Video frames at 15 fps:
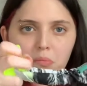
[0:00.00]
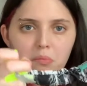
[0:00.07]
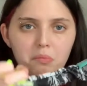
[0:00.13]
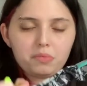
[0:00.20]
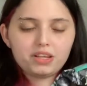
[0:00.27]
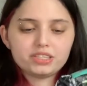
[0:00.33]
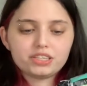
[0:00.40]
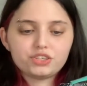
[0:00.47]

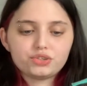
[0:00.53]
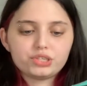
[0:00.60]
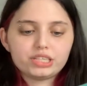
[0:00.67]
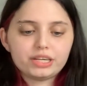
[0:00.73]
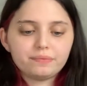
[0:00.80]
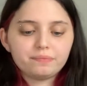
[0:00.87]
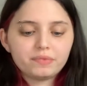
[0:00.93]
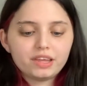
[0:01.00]
That's
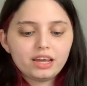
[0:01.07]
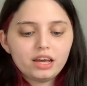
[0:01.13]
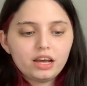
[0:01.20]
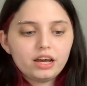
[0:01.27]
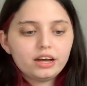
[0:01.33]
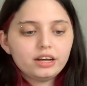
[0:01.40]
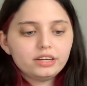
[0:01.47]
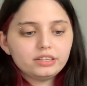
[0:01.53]
interesting.
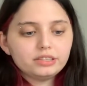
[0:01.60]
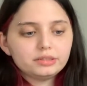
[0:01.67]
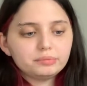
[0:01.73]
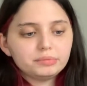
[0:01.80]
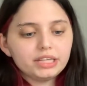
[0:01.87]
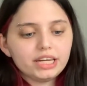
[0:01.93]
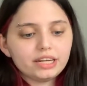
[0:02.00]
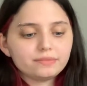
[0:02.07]

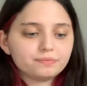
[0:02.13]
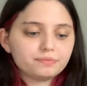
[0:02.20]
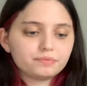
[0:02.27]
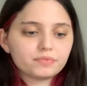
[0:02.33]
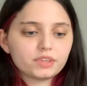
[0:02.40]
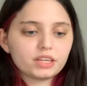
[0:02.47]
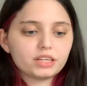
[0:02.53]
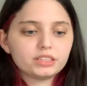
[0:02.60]
But yeah,
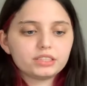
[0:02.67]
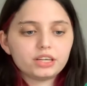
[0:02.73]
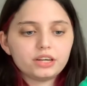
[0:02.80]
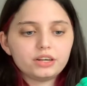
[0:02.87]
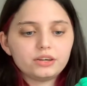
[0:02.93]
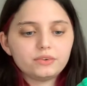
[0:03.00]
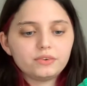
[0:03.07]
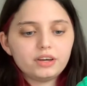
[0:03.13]

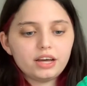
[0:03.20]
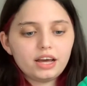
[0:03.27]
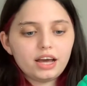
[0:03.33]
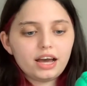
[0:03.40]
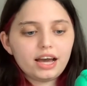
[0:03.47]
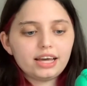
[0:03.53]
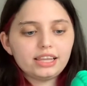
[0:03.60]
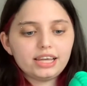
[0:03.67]
so
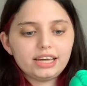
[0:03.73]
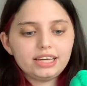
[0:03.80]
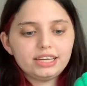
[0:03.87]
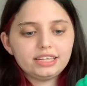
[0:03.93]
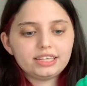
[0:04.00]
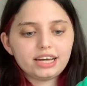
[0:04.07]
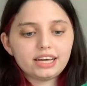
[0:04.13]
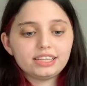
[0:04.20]
I
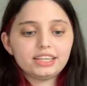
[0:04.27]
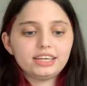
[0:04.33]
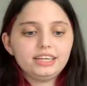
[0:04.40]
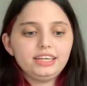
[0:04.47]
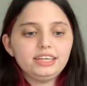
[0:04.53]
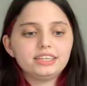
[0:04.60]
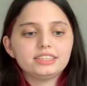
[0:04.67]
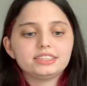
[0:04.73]
like
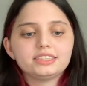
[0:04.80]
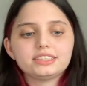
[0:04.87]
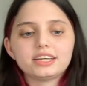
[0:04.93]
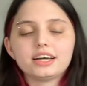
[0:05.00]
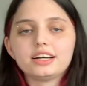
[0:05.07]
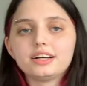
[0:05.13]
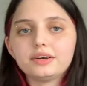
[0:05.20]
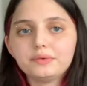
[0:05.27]
his
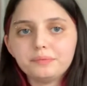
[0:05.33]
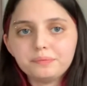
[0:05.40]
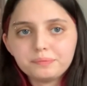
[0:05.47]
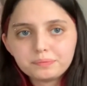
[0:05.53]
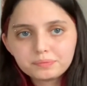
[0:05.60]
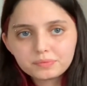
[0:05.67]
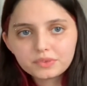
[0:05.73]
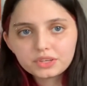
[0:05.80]

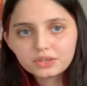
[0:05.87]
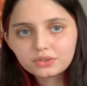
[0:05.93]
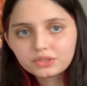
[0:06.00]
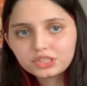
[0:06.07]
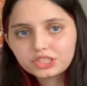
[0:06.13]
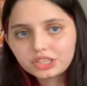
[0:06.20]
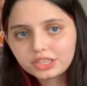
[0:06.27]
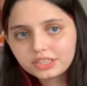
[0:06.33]
little
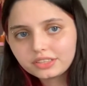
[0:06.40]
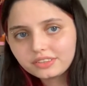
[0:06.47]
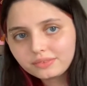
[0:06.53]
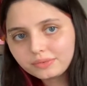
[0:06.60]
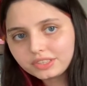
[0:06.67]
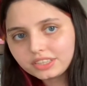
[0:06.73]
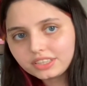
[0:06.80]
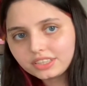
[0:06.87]
shirt
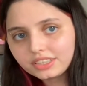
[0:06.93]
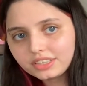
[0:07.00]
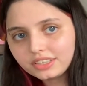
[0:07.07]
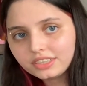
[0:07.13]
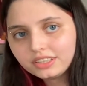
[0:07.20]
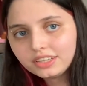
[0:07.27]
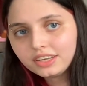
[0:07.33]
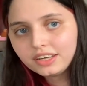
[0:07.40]
with the
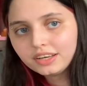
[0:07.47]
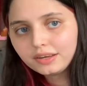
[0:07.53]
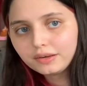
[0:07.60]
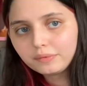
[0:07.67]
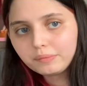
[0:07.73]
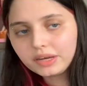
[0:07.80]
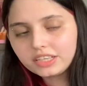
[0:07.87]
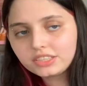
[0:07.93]

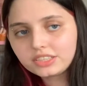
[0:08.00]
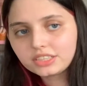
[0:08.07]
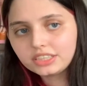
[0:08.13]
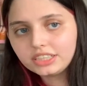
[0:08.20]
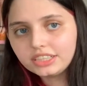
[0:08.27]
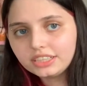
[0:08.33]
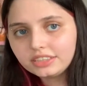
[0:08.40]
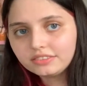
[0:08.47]
mesh
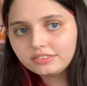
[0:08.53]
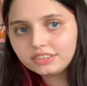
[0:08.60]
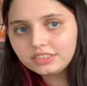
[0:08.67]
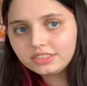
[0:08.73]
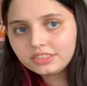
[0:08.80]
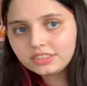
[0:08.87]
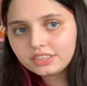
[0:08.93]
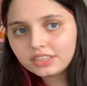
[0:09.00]

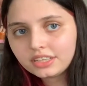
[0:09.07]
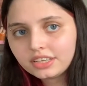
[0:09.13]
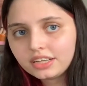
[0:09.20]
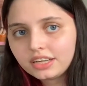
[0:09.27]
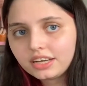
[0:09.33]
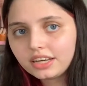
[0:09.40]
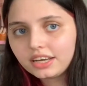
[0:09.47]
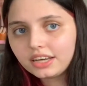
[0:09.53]
sleeves
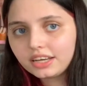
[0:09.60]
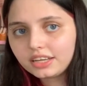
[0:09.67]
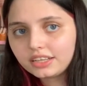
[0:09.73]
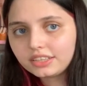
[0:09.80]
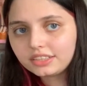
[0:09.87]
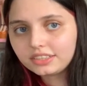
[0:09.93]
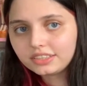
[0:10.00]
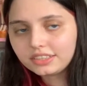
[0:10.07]

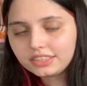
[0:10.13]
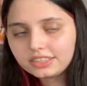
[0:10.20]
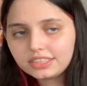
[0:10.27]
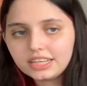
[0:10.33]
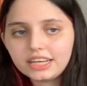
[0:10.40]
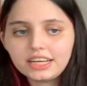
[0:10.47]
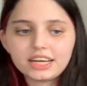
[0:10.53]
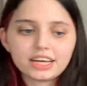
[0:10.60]
and the
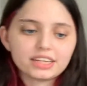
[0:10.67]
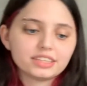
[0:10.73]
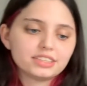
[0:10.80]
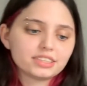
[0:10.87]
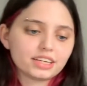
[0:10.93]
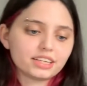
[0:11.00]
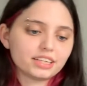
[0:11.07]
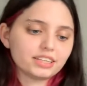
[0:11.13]
snake heads.
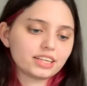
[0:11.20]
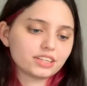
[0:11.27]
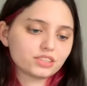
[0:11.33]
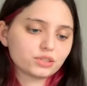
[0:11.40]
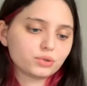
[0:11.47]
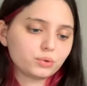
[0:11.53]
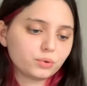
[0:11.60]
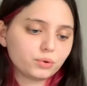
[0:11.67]
I think that's
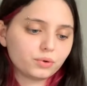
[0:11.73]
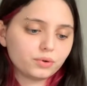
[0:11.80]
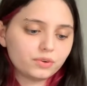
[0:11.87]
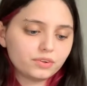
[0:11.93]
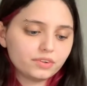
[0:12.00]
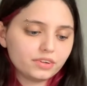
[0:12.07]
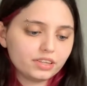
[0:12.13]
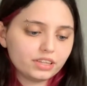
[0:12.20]
cool.
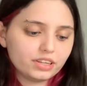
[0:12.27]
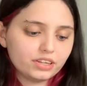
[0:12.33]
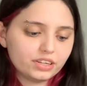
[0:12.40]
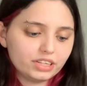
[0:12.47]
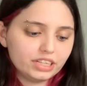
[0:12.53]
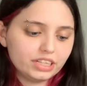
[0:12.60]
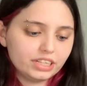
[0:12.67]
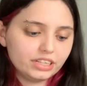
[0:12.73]
And the
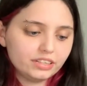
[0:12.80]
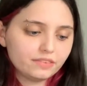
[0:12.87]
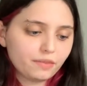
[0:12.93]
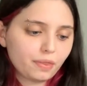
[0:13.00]
hoodie.